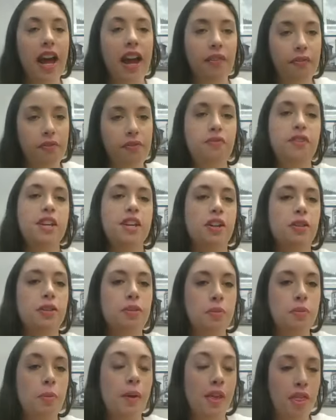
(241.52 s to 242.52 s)
and
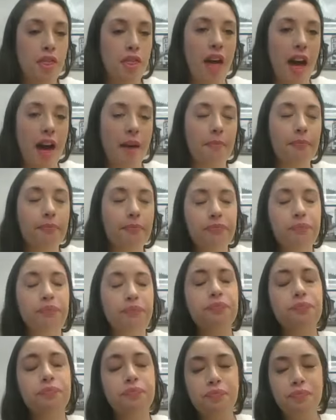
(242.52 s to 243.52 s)
feel with them.
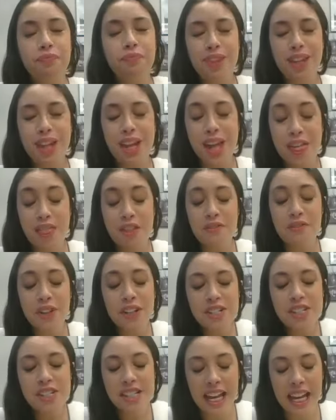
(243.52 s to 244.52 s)
And the
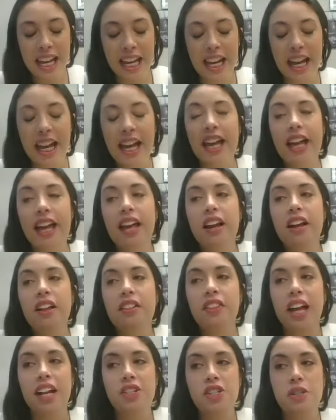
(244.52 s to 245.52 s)
first thing
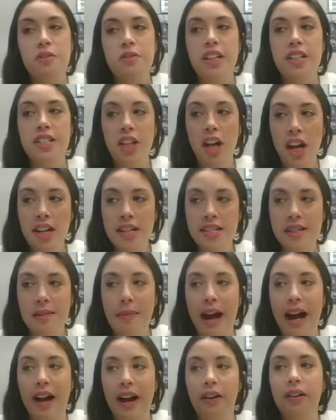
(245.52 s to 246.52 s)
that she really talks
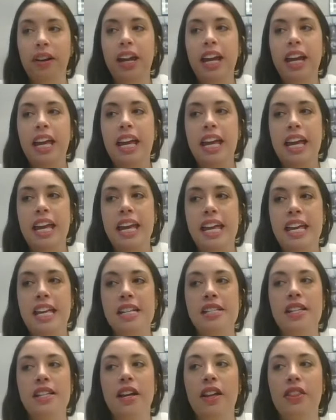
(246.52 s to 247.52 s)
about
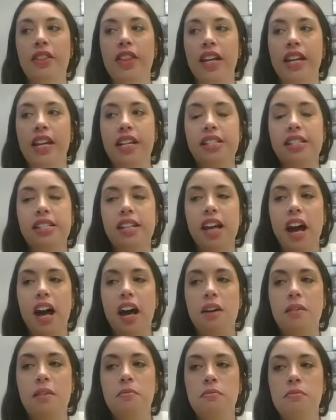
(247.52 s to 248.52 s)
is these
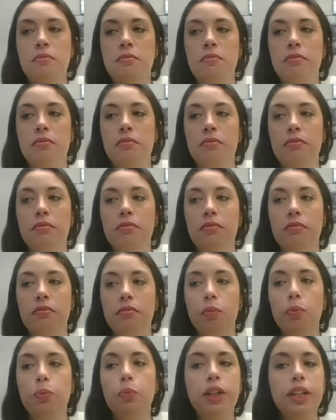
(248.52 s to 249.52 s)

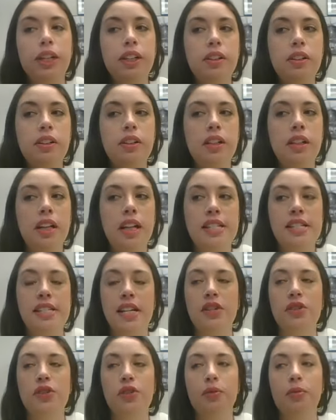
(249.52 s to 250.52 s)
real
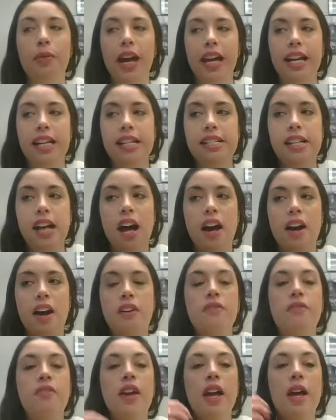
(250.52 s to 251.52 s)
essential ways
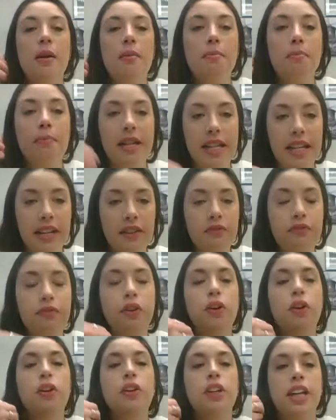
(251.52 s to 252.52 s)
of
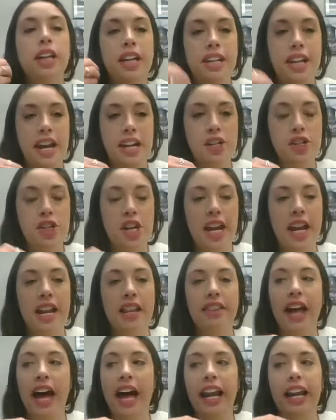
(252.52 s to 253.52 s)
meaningful connection
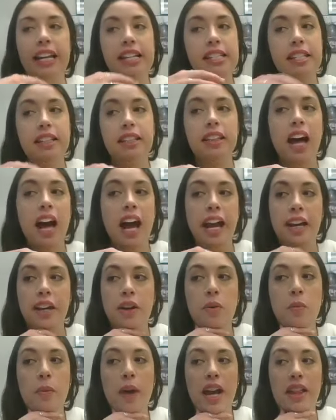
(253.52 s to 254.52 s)
that is in line
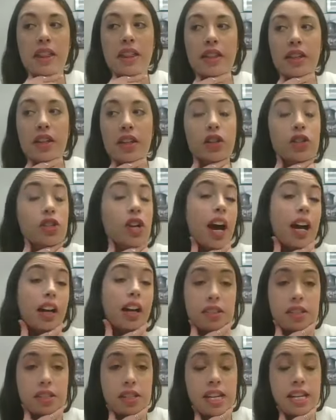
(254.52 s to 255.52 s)
with your
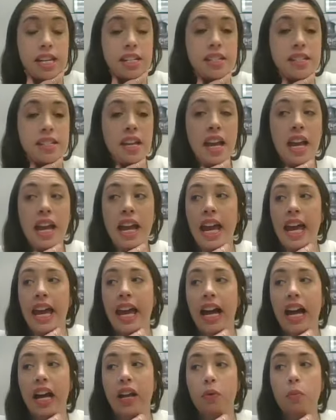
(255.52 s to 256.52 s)
child's needs
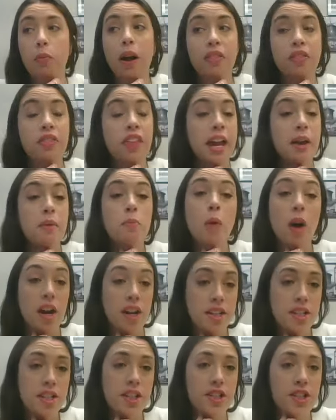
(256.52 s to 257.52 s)
and what they
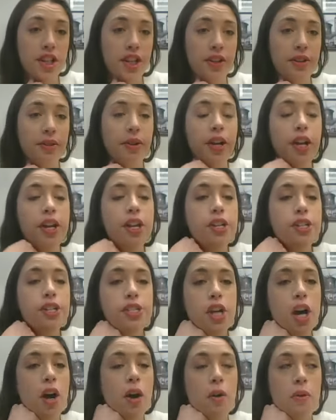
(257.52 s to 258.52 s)
want to do.
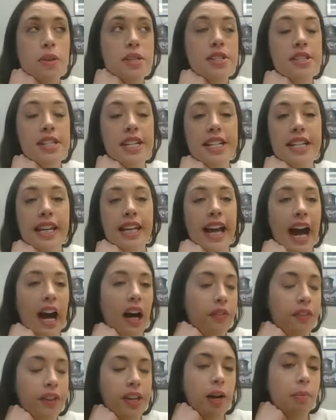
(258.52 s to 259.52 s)
So seeking
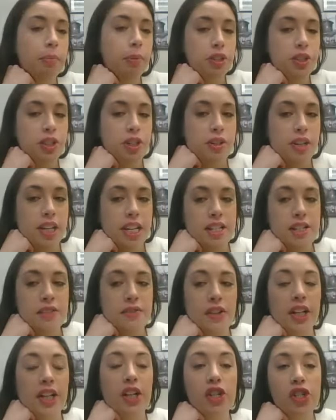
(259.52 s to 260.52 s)
out the opportunities
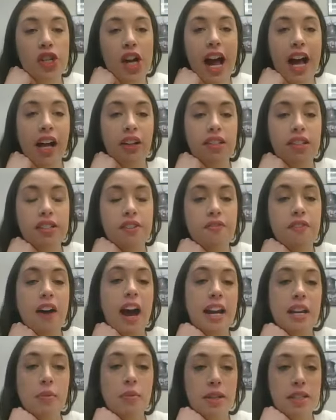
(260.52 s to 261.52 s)
for your child to
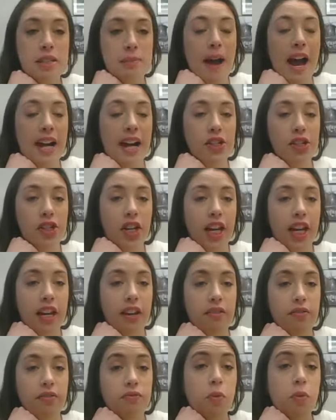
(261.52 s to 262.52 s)
find what's
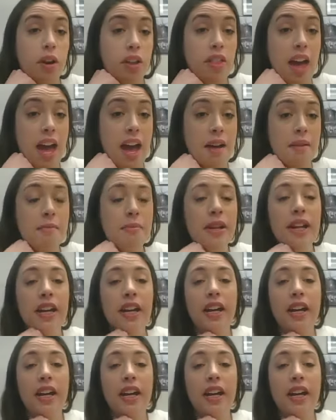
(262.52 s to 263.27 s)
passionate for them.